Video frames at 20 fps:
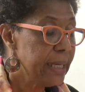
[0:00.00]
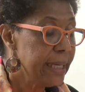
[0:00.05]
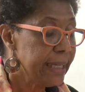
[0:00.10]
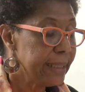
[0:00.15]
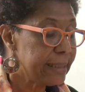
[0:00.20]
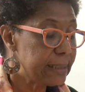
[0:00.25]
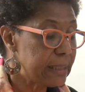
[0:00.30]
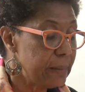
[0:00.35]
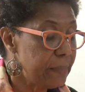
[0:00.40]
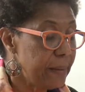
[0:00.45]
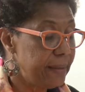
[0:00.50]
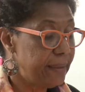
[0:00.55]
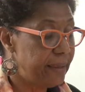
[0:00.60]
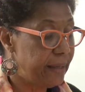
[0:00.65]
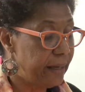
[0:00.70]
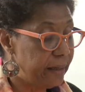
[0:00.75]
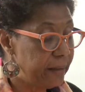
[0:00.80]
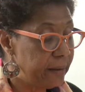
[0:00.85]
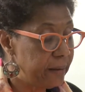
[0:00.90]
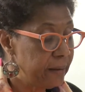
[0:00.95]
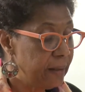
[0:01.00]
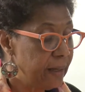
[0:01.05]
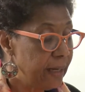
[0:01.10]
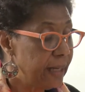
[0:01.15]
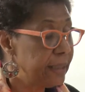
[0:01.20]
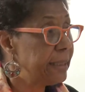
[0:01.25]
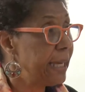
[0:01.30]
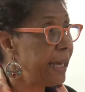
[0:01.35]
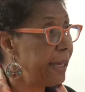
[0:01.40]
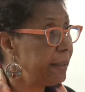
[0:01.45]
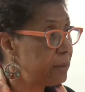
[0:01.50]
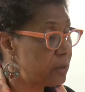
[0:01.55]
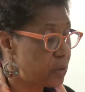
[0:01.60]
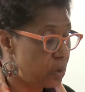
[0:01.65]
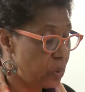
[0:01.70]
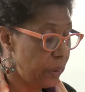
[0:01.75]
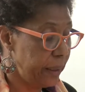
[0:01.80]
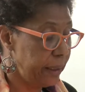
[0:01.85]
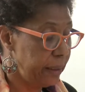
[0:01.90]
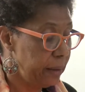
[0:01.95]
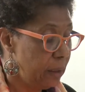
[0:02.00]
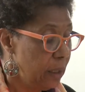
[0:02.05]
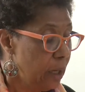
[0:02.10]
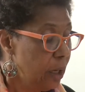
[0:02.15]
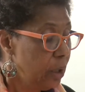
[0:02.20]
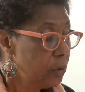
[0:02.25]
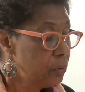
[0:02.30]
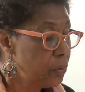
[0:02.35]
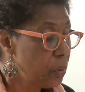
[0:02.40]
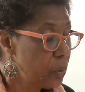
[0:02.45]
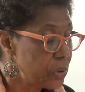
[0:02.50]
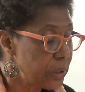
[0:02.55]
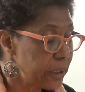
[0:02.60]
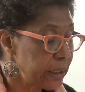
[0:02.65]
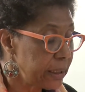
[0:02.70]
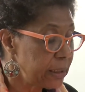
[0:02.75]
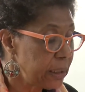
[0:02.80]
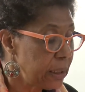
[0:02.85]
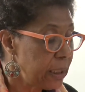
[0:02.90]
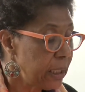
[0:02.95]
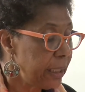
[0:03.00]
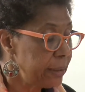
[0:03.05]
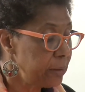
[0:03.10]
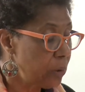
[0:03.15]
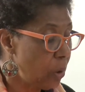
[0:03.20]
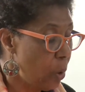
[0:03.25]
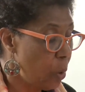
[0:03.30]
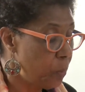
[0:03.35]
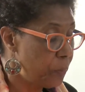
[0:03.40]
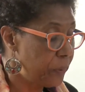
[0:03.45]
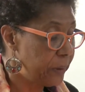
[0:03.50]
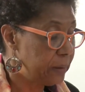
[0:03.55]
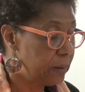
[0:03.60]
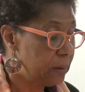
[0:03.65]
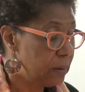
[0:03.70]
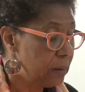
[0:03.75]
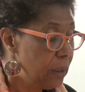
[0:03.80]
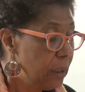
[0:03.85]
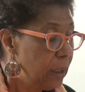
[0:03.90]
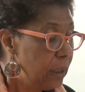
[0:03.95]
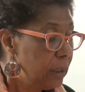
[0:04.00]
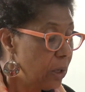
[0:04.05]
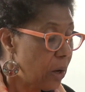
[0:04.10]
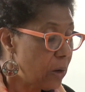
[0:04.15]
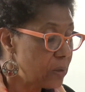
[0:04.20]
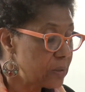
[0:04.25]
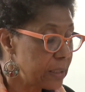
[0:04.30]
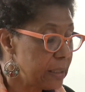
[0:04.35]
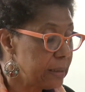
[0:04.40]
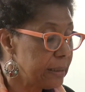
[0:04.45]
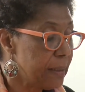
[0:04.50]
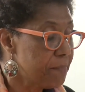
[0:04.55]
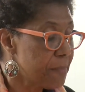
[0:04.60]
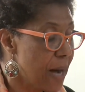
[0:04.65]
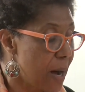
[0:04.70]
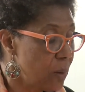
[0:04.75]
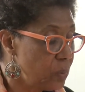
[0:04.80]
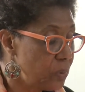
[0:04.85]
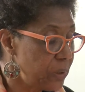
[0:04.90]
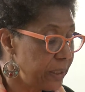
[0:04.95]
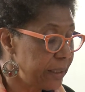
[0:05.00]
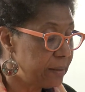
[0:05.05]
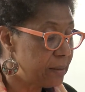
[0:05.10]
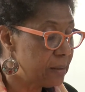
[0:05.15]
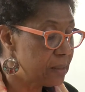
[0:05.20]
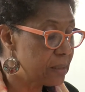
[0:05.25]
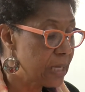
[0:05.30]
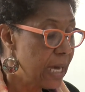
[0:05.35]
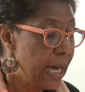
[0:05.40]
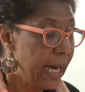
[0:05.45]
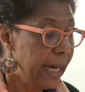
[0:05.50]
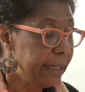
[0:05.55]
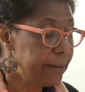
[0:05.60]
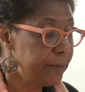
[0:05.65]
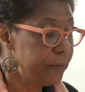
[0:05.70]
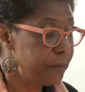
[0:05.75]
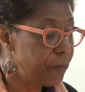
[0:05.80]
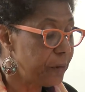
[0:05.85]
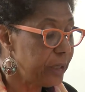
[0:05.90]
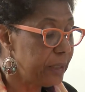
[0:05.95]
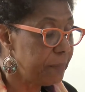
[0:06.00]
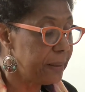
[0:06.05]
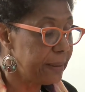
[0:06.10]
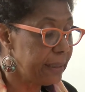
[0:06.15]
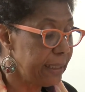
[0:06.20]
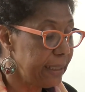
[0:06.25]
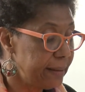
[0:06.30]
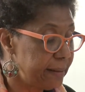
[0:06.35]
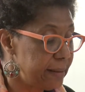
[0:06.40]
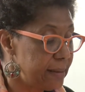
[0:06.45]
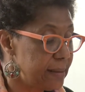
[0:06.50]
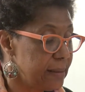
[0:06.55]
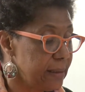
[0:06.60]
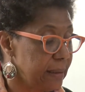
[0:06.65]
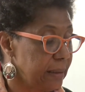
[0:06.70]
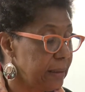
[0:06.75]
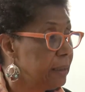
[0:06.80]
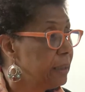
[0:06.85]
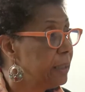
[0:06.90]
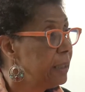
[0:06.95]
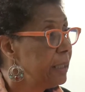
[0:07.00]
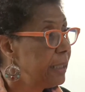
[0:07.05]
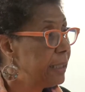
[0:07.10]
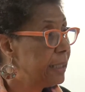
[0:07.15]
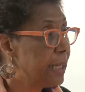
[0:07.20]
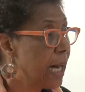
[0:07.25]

is to be there and elsewhere, rooted and open, lost in the mountains and free beneath the sea, in